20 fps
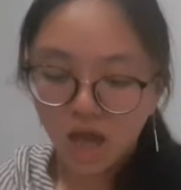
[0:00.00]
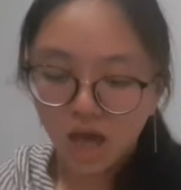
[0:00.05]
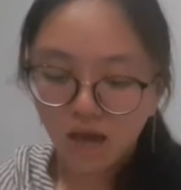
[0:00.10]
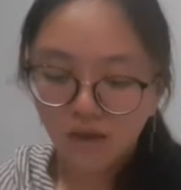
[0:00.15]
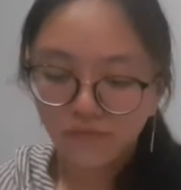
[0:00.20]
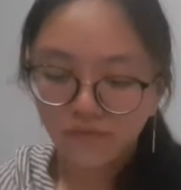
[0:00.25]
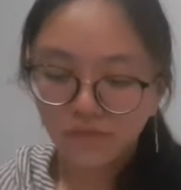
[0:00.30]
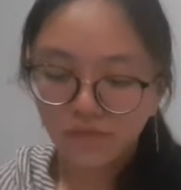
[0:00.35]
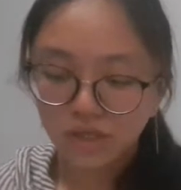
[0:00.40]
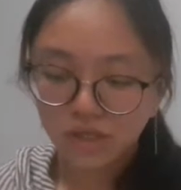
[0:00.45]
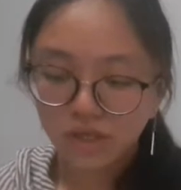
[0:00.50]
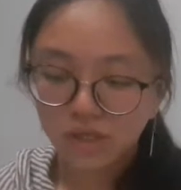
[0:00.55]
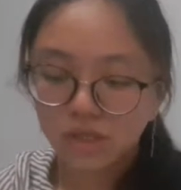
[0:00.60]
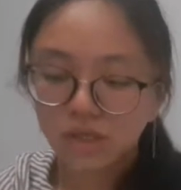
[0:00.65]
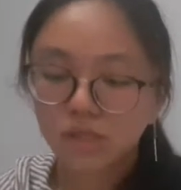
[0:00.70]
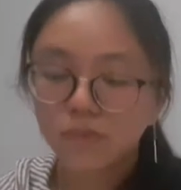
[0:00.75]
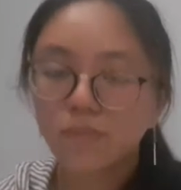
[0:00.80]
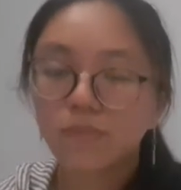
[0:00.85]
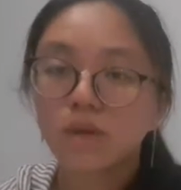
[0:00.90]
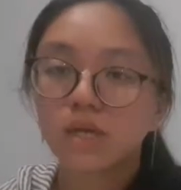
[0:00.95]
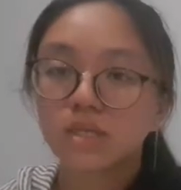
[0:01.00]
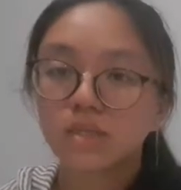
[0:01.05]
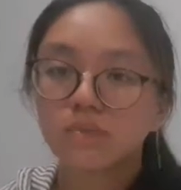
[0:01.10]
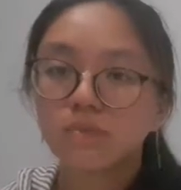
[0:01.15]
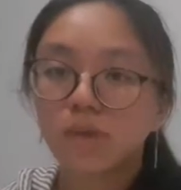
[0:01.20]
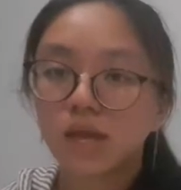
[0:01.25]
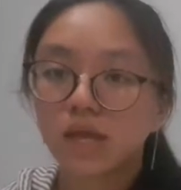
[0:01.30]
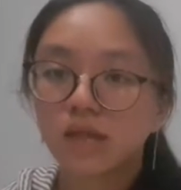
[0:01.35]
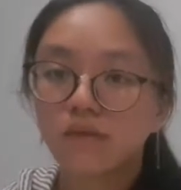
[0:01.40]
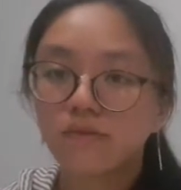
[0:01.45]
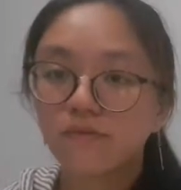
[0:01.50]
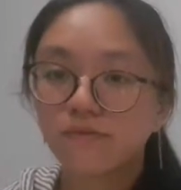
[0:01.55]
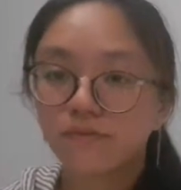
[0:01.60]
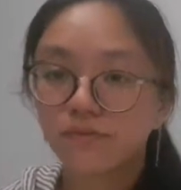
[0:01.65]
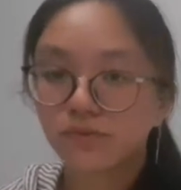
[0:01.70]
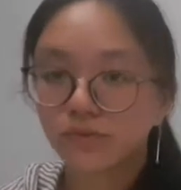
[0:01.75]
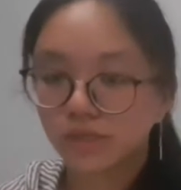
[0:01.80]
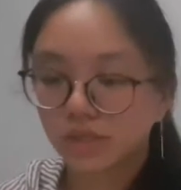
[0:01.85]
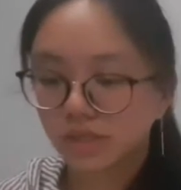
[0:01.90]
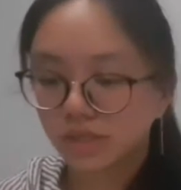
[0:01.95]
After the basement
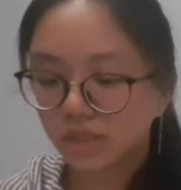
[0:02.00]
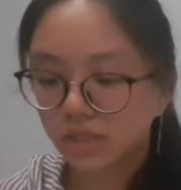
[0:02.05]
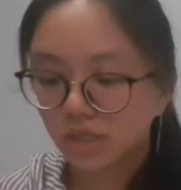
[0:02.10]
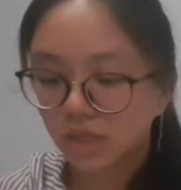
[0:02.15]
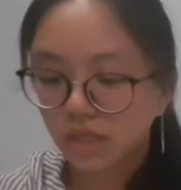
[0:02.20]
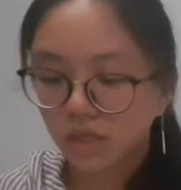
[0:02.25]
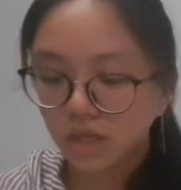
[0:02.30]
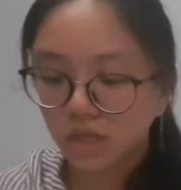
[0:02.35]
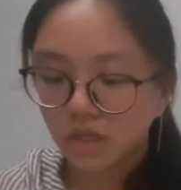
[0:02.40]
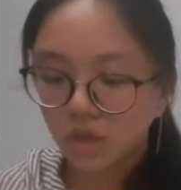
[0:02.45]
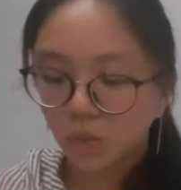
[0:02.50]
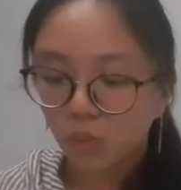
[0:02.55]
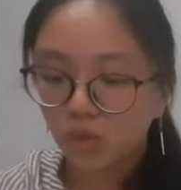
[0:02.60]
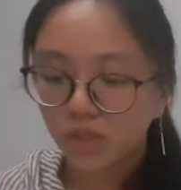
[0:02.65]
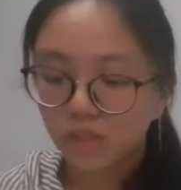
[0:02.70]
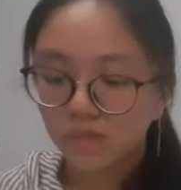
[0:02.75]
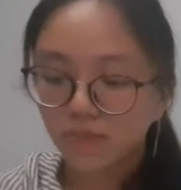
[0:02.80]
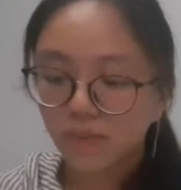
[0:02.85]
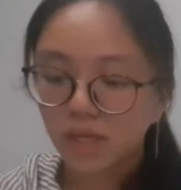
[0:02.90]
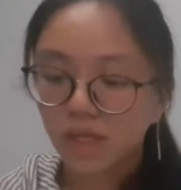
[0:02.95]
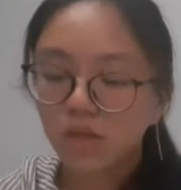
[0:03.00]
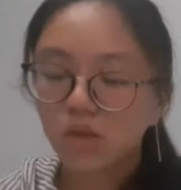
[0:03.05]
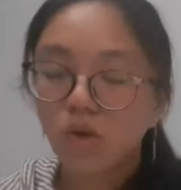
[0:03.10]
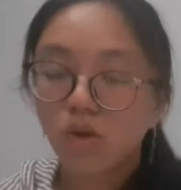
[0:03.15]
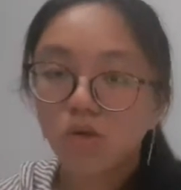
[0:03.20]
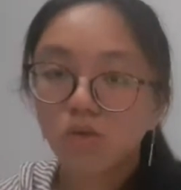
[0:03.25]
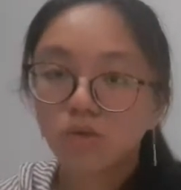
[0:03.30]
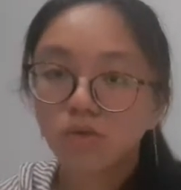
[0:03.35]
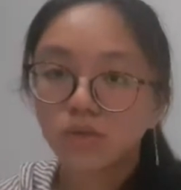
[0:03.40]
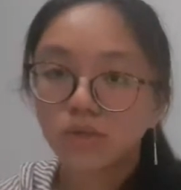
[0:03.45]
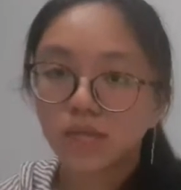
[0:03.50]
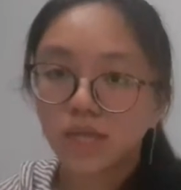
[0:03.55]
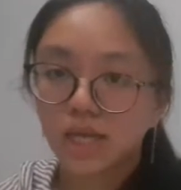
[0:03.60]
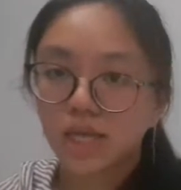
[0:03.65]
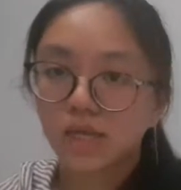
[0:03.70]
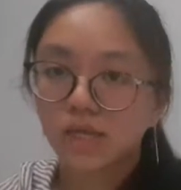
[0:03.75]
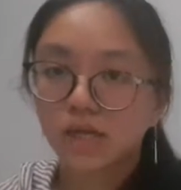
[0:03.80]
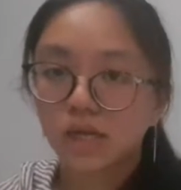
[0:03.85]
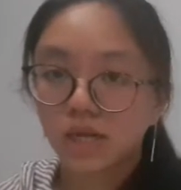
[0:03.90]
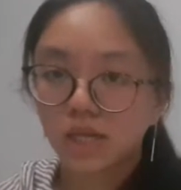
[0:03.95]
flooded, we spent all
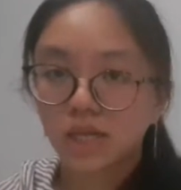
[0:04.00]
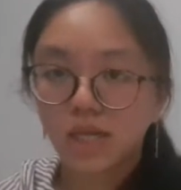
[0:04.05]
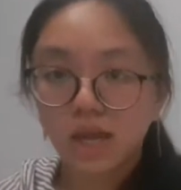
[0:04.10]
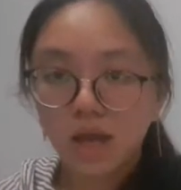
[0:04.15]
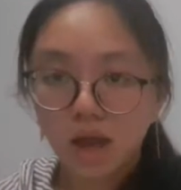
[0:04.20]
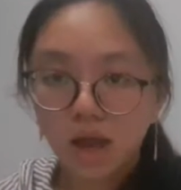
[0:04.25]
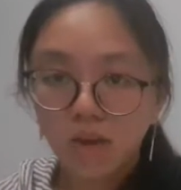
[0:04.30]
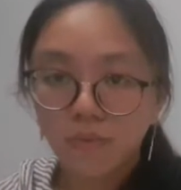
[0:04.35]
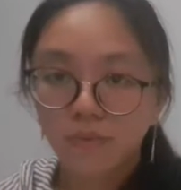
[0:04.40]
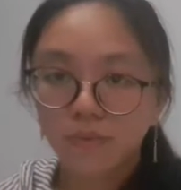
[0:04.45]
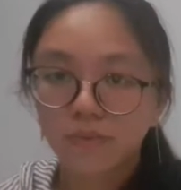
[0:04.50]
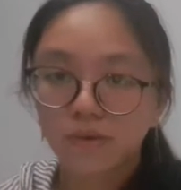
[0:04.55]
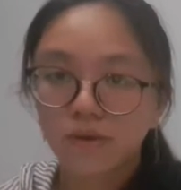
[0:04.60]
day cleaning up.